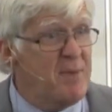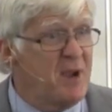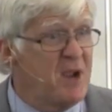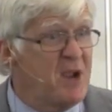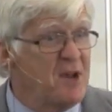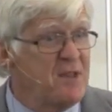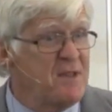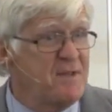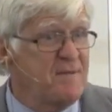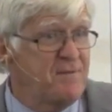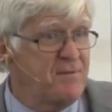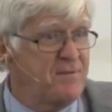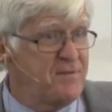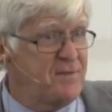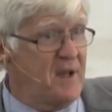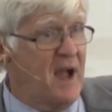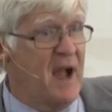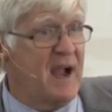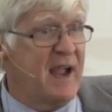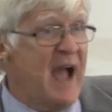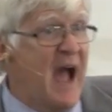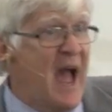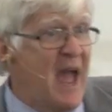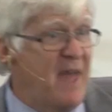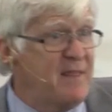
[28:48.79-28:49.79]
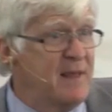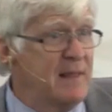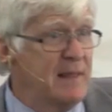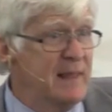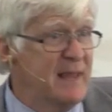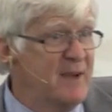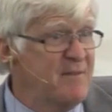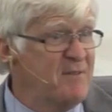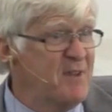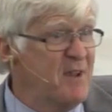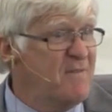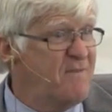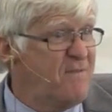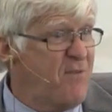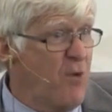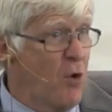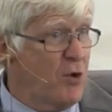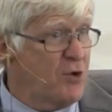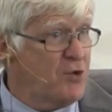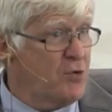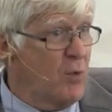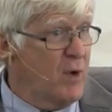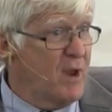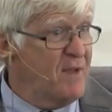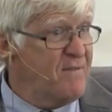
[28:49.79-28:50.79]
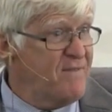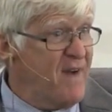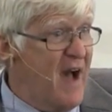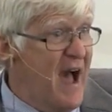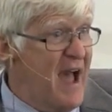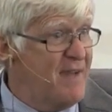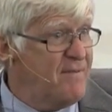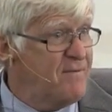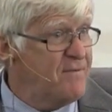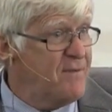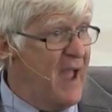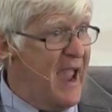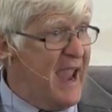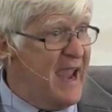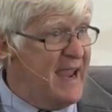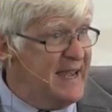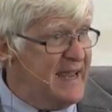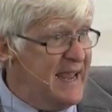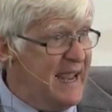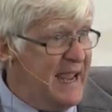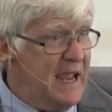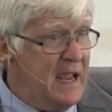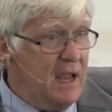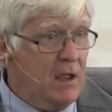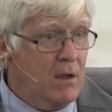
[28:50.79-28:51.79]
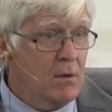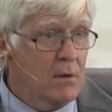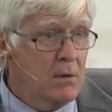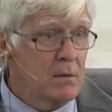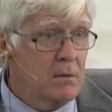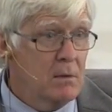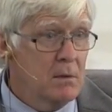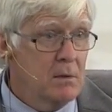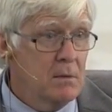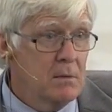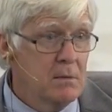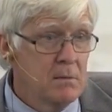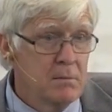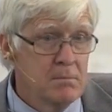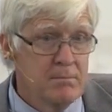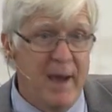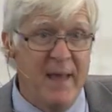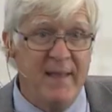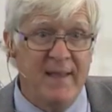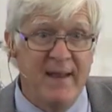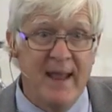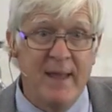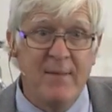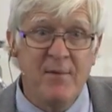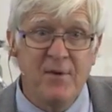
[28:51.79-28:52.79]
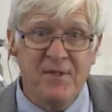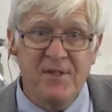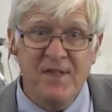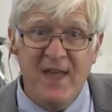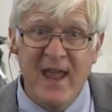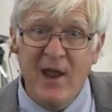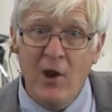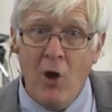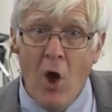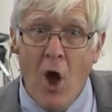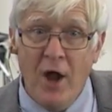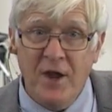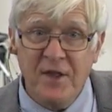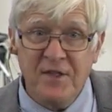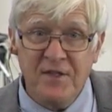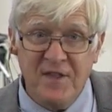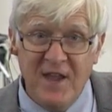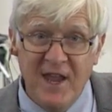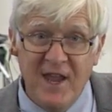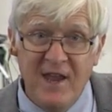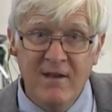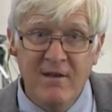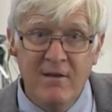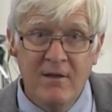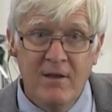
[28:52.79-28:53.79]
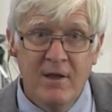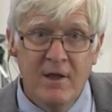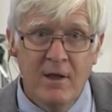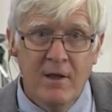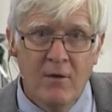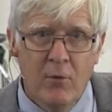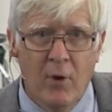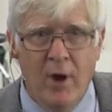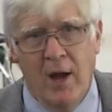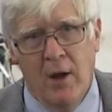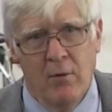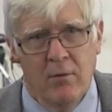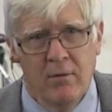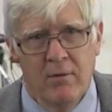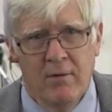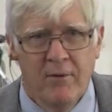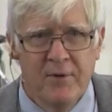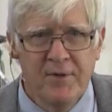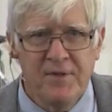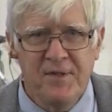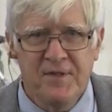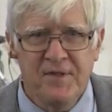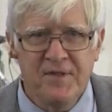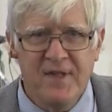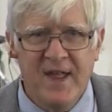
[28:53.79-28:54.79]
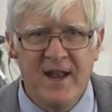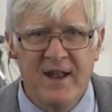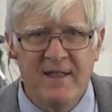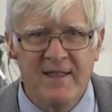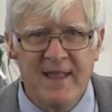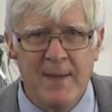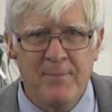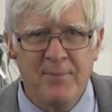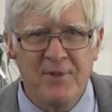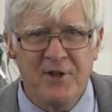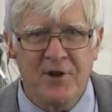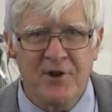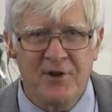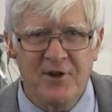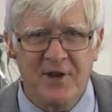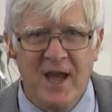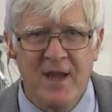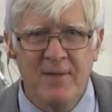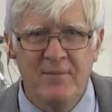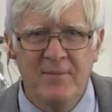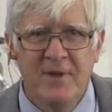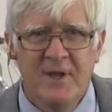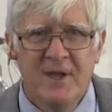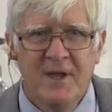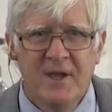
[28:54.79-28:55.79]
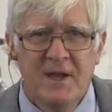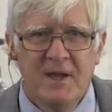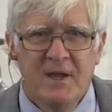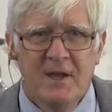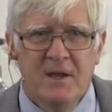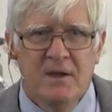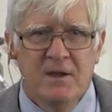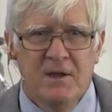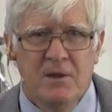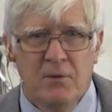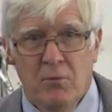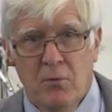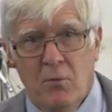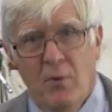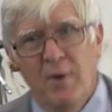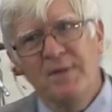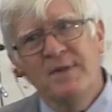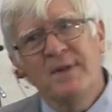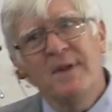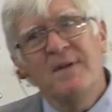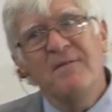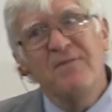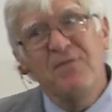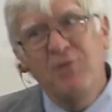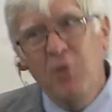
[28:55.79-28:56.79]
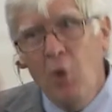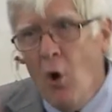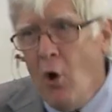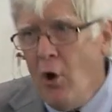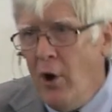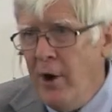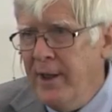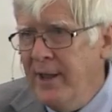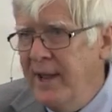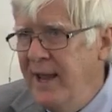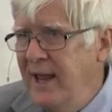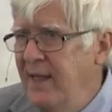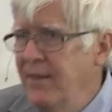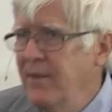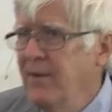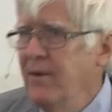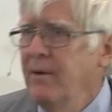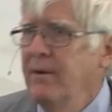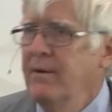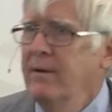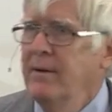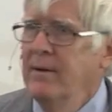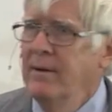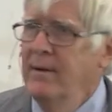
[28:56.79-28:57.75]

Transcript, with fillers: because of a guy that lived in 425 AD by the name of St. Augustine? Well, it wasn't St. at that particular time. It wasn't in Florida either.